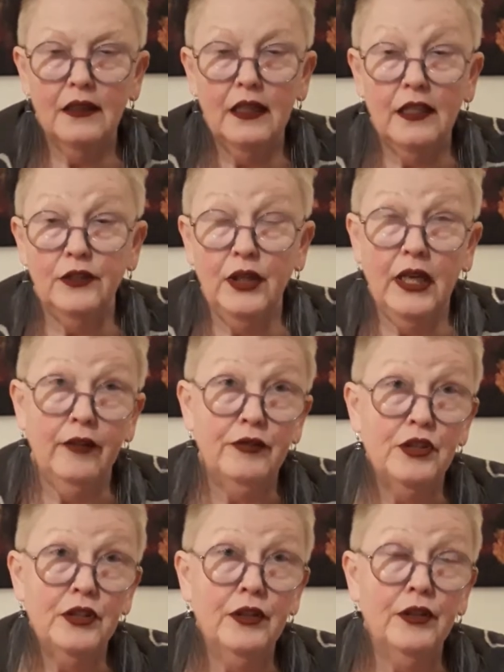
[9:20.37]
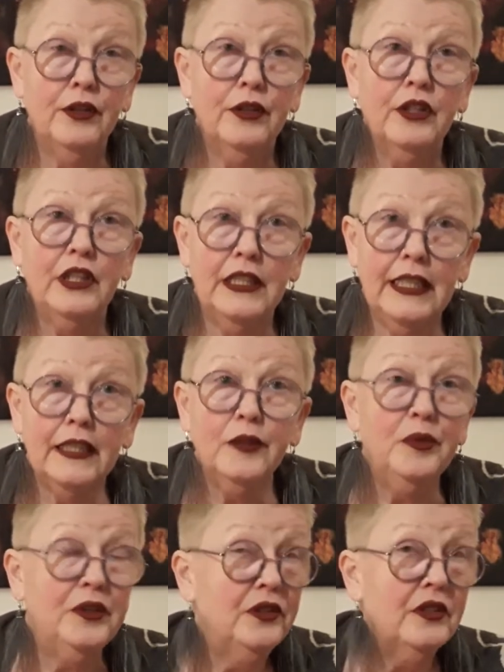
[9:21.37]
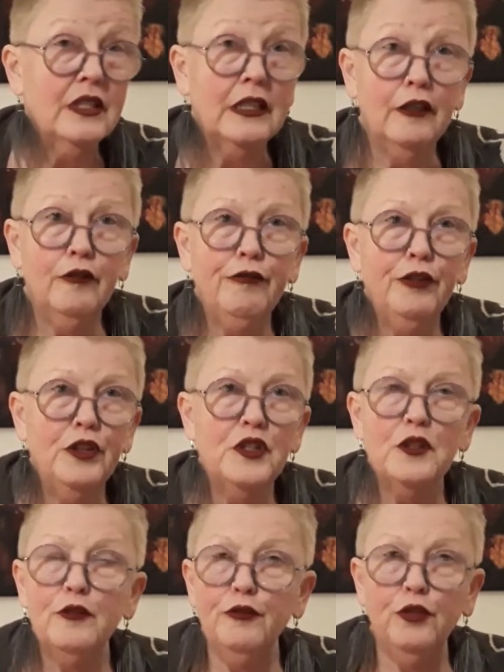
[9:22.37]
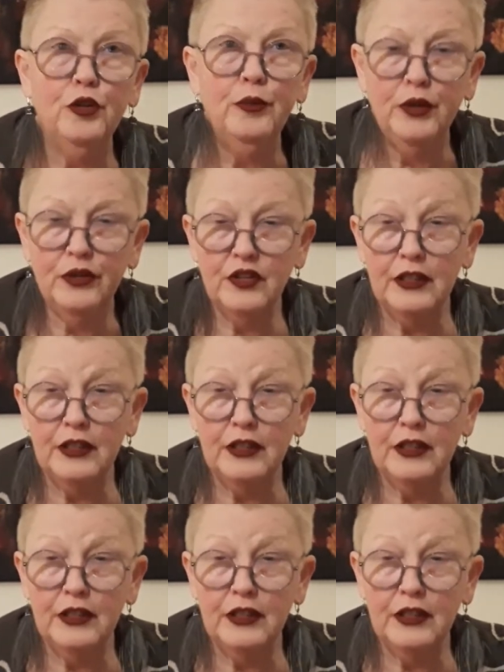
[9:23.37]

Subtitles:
And you have to connect with yourself first and foremost.